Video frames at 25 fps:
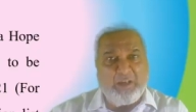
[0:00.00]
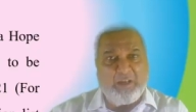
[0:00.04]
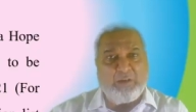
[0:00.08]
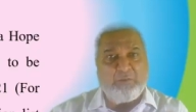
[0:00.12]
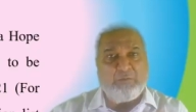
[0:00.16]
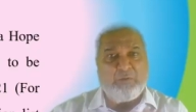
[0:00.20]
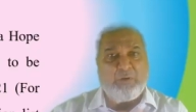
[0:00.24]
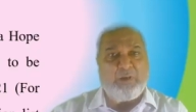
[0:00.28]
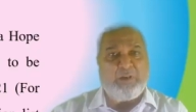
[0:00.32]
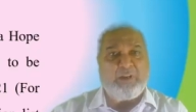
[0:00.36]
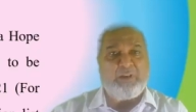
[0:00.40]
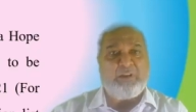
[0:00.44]
It
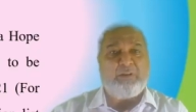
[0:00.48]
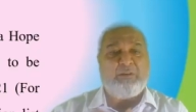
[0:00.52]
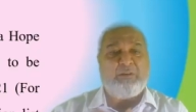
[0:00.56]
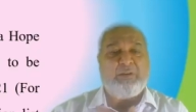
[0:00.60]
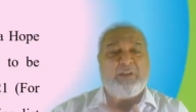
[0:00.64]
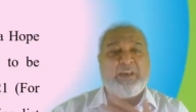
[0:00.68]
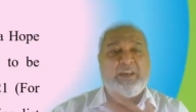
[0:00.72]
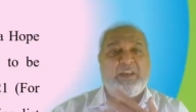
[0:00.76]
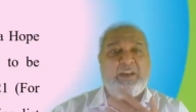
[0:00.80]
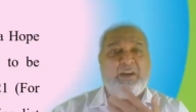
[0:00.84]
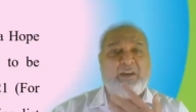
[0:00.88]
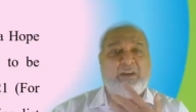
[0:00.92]
will
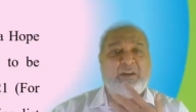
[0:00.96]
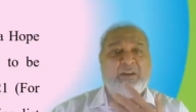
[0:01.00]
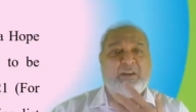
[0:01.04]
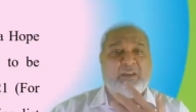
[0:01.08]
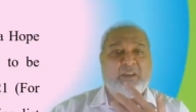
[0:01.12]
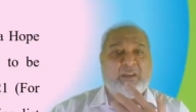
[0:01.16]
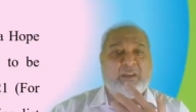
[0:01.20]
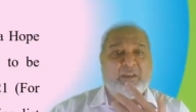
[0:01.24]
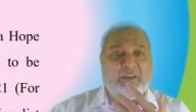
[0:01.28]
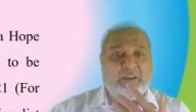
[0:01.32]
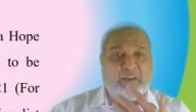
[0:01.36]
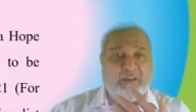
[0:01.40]
declare
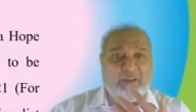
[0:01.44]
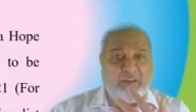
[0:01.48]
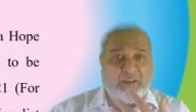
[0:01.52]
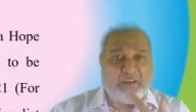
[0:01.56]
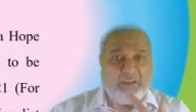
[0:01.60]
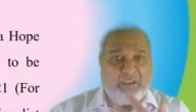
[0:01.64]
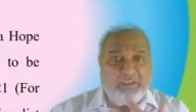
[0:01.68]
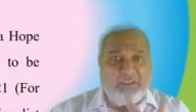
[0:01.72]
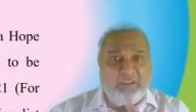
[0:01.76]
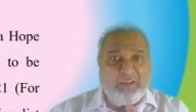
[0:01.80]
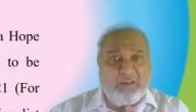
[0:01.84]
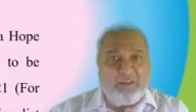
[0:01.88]

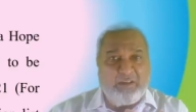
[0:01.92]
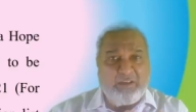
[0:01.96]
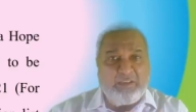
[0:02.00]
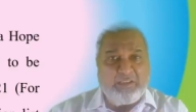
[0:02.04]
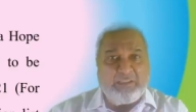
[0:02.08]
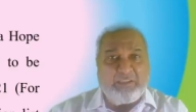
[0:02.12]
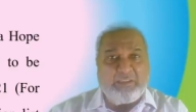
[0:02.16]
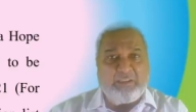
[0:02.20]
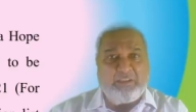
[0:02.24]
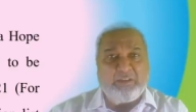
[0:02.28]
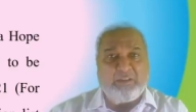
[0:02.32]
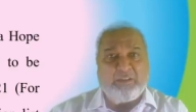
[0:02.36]
in the
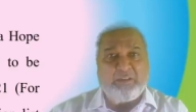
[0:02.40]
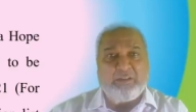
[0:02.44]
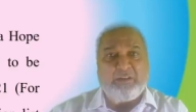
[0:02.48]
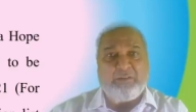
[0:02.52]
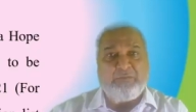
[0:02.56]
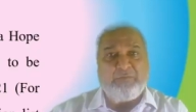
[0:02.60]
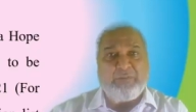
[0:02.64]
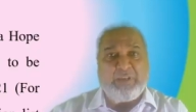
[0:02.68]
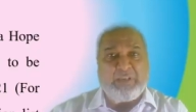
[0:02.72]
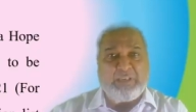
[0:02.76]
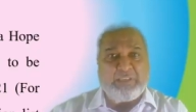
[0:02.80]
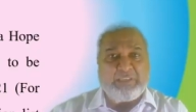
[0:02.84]

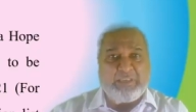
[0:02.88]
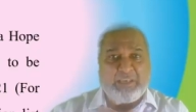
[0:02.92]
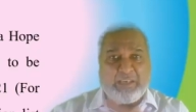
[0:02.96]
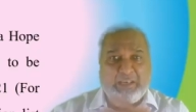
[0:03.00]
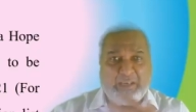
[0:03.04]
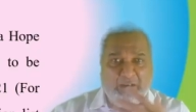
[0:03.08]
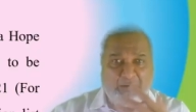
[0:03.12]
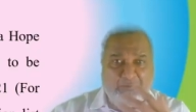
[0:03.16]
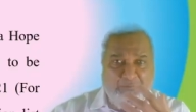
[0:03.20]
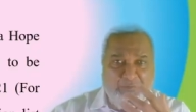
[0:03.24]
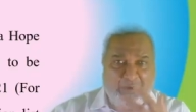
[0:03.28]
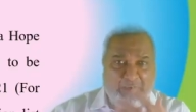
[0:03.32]
third week,
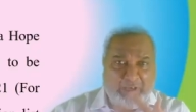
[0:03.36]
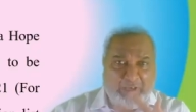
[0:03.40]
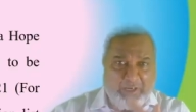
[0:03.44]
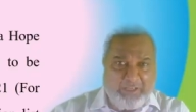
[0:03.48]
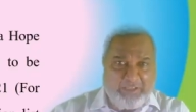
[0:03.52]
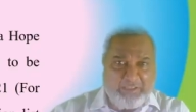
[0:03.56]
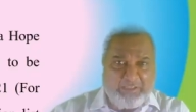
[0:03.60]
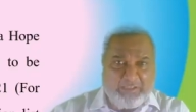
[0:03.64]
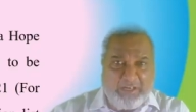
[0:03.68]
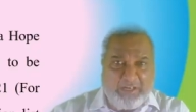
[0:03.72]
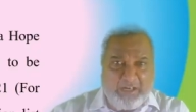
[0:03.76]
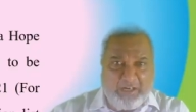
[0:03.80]
second week it
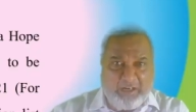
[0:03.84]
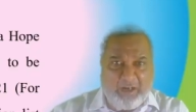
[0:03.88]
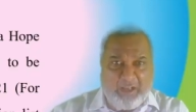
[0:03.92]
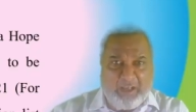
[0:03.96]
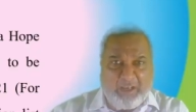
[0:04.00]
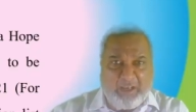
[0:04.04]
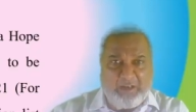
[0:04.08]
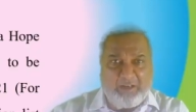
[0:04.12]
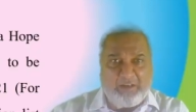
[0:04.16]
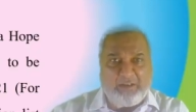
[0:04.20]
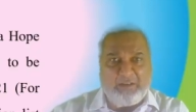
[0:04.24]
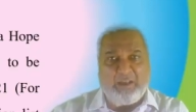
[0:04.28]
is
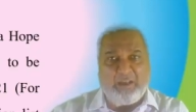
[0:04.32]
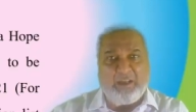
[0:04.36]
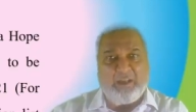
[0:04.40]
deadline,